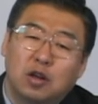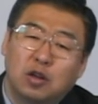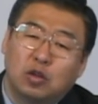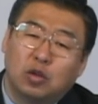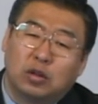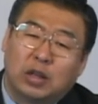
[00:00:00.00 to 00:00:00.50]

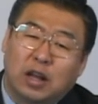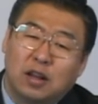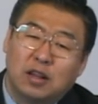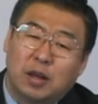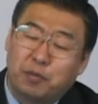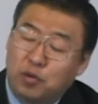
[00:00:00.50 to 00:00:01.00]
If a
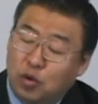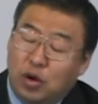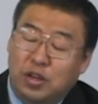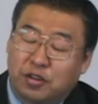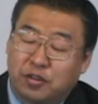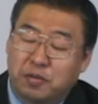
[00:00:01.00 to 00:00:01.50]
man
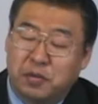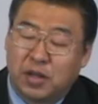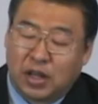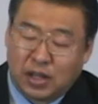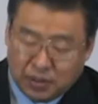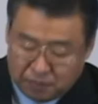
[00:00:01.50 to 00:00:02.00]
set
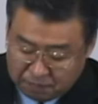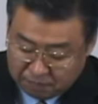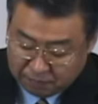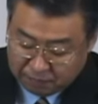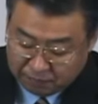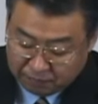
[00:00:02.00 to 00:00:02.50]

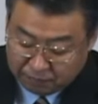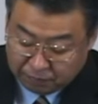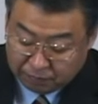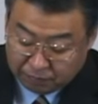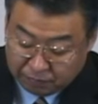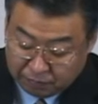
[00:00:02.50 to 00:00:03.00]
fire to
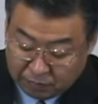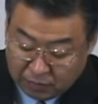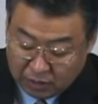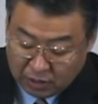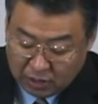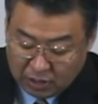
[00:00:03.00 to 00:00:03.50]
stacked
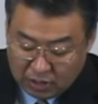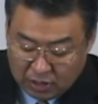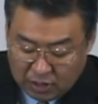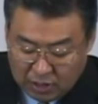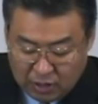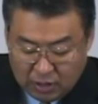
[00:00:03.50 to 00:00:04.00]

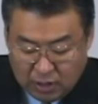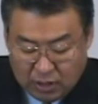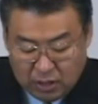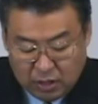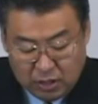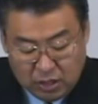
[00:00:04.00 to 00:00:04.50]
grain
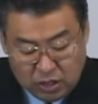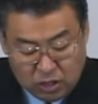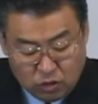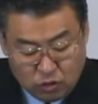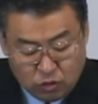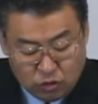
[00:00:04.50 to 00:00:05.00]
or the
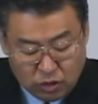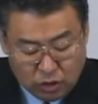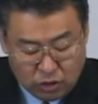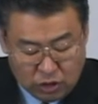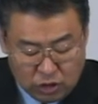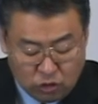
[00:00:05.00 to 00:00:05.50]

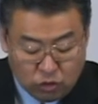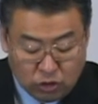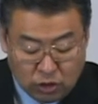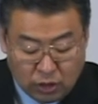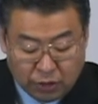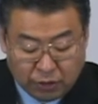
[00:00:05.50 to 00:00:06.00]
standing
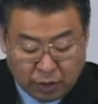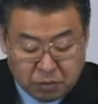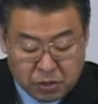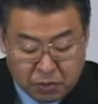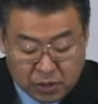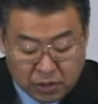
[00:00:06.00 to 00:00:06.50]
grain,
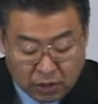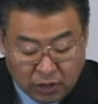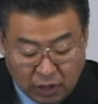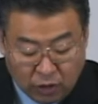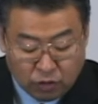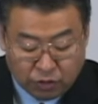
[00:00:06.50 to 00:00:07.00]

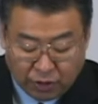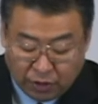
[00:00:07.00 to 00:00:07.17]
and the